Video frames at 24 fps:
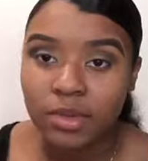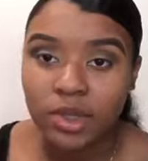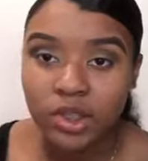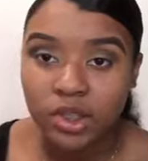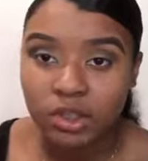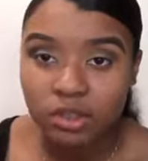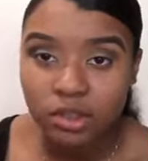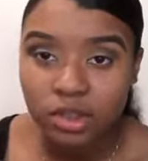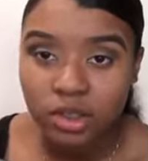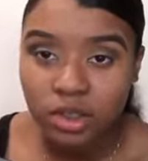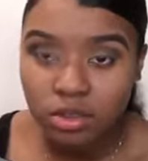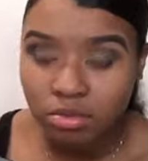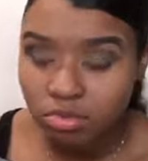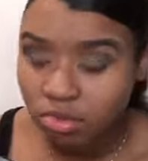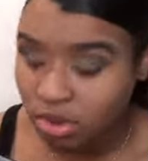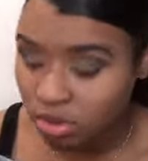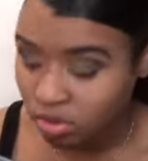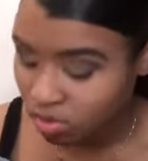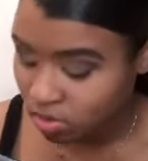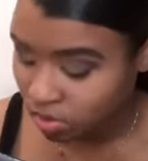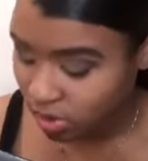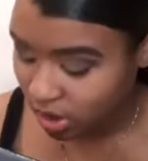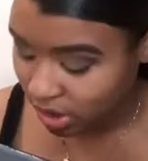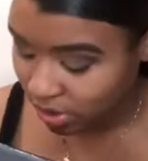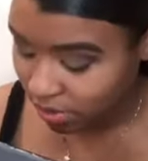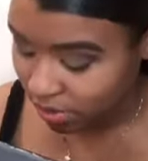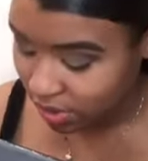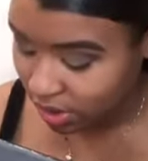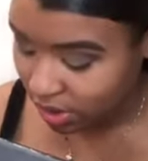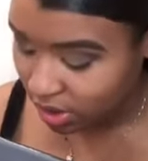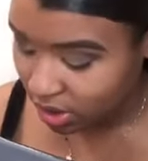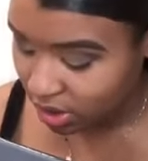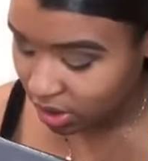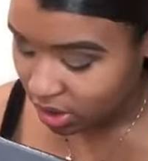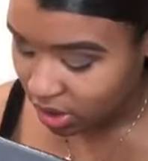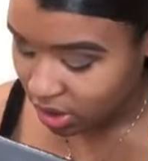gonna just do
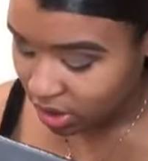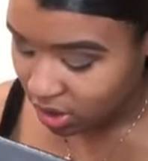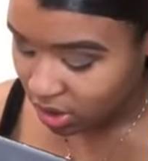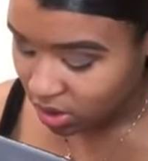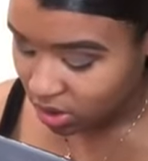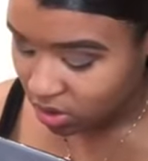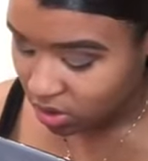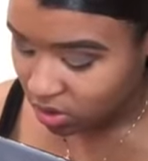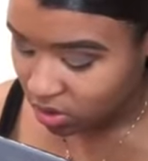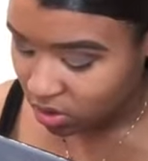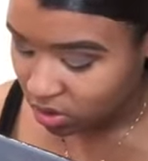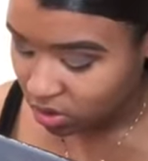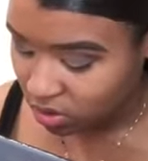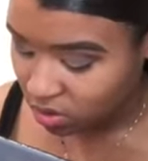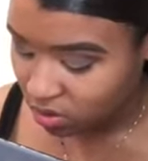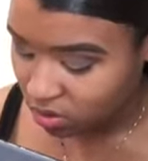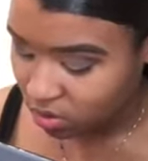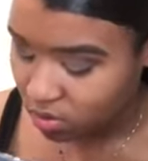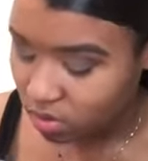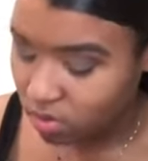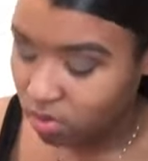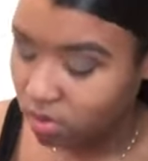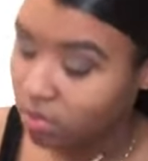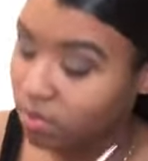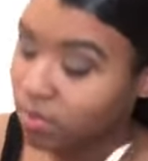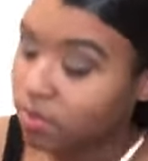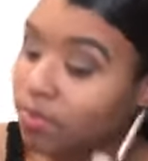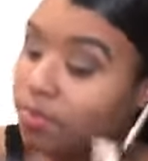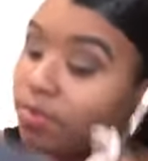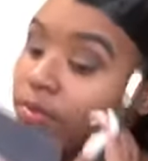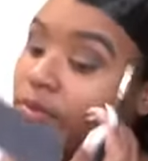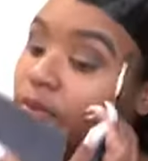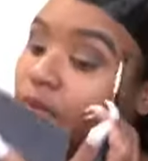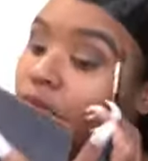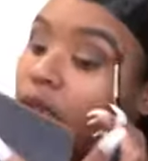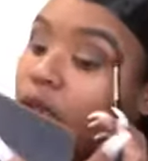whatever to
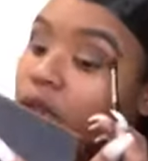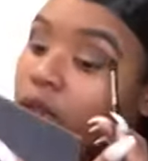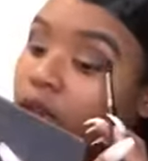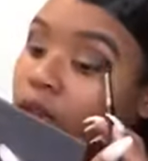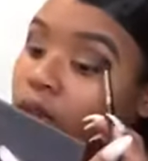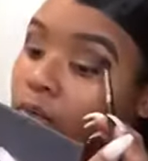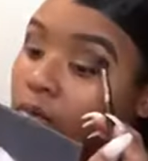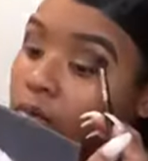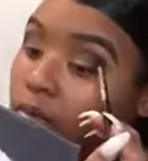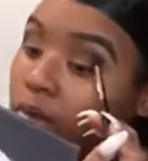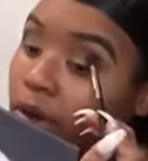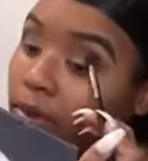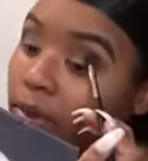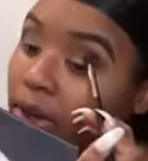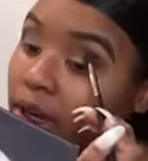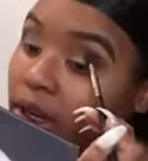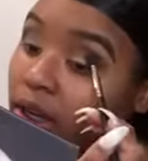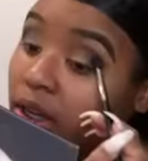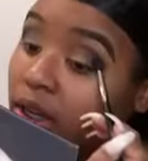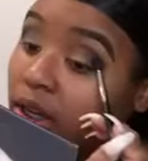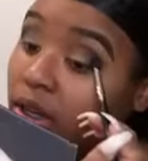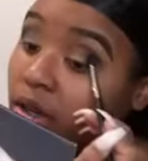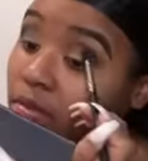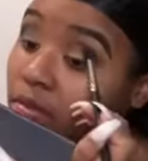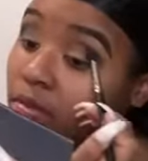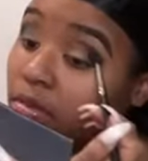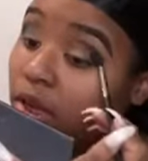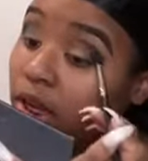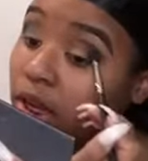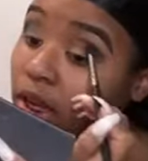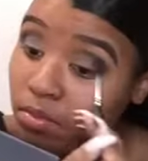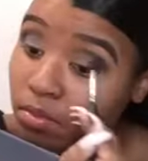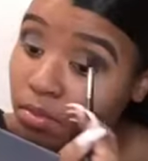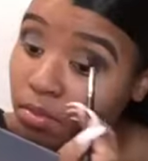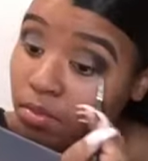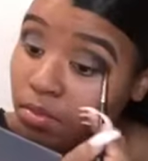my makeup
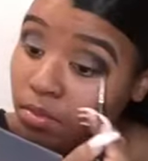like